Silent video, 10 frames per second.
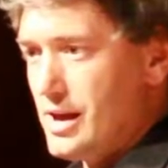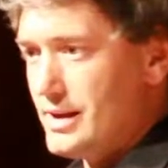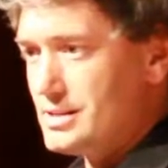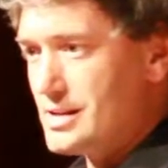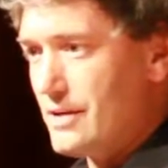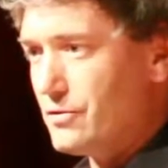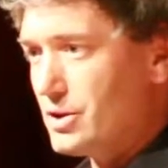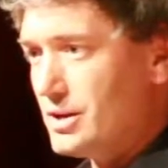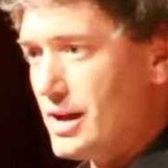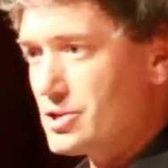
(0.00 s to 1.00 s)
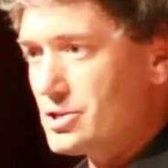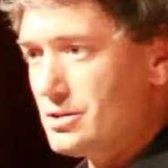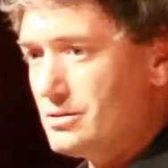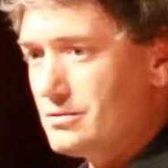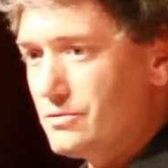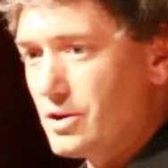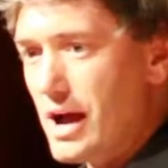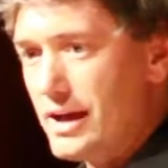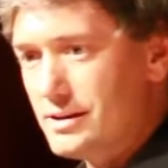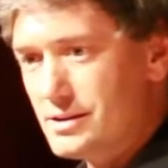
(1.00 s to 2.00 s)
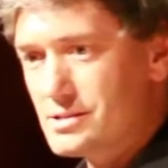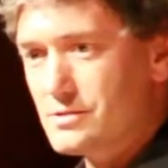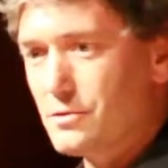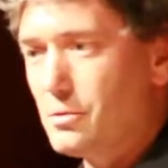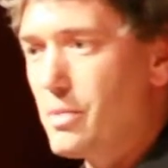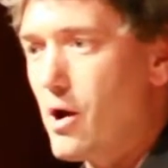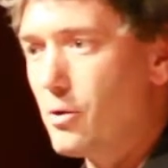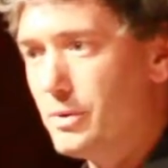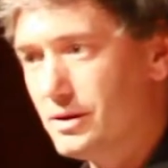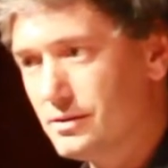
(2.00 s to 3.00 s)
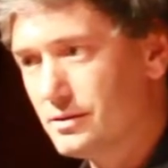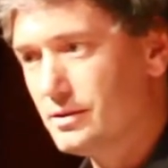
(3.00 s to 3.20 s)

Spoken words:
as a time for connection, for kindness, for empowerment,